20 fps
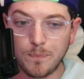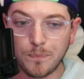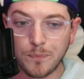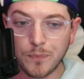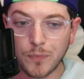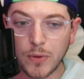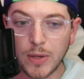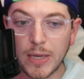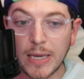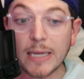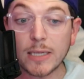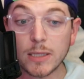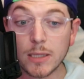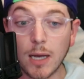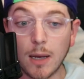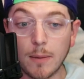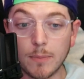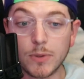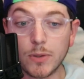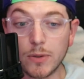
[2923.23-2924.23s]
gets
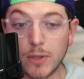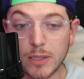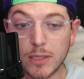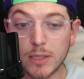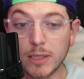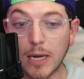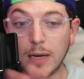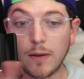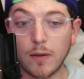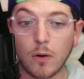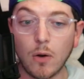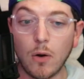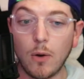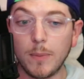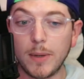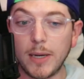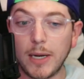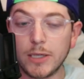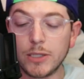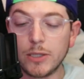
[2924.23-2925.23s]
up. So this is kind of the
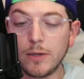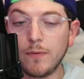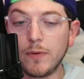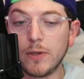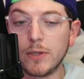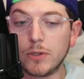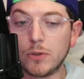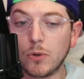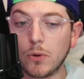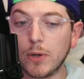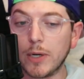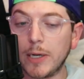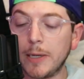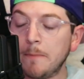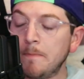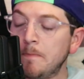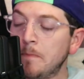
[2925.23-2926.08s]
culmination of this story.